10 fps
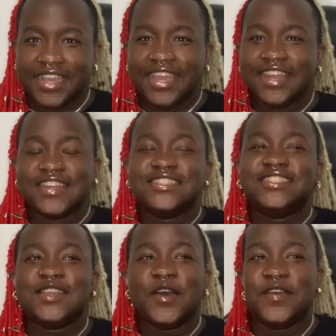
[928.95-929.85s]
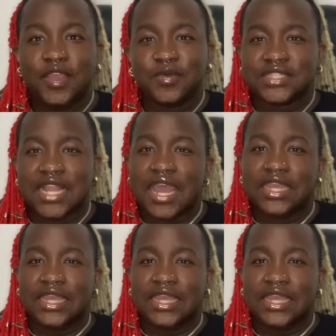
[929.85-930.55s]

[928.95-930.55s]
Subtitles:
Okay, girl. So he was like,